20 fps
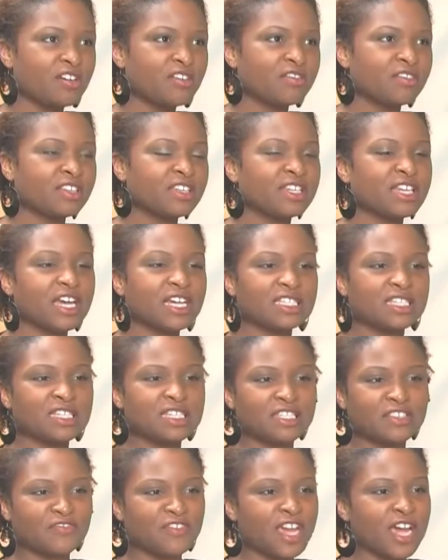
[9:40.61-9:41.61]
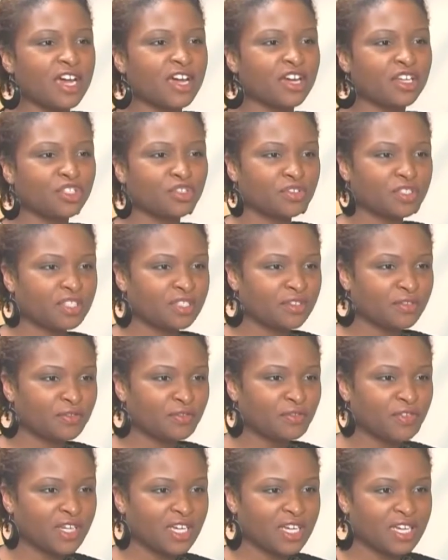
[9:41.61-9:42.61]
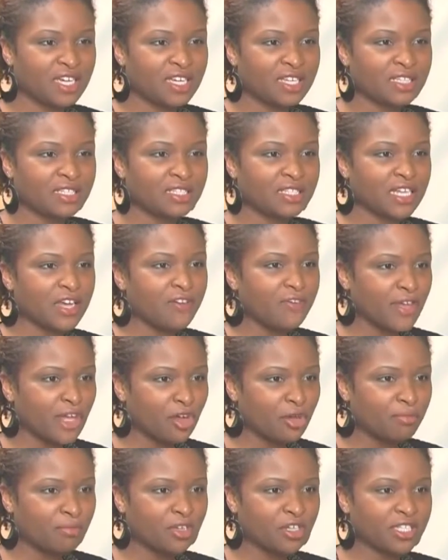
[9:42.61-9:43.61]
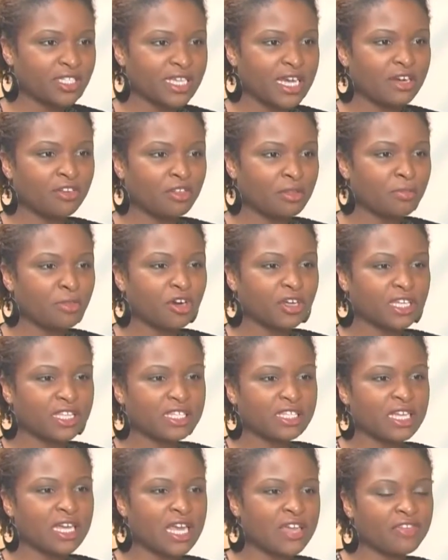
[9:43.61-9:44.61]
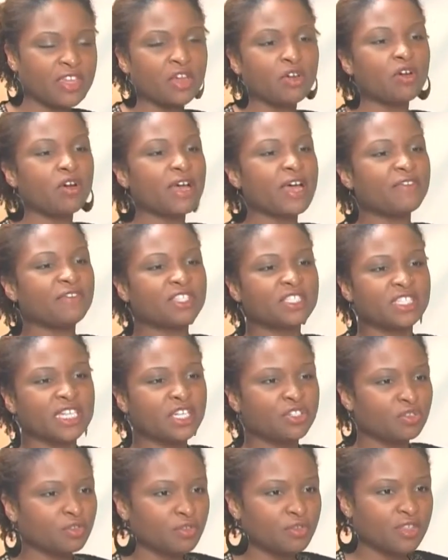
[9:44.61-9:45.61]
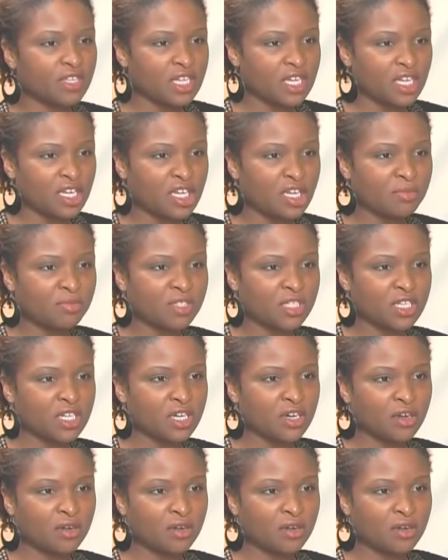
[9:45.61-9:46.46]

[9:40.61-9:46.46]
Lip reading: are dozens, if not hundreds, of self-help books out on the market today, and they all have central themes,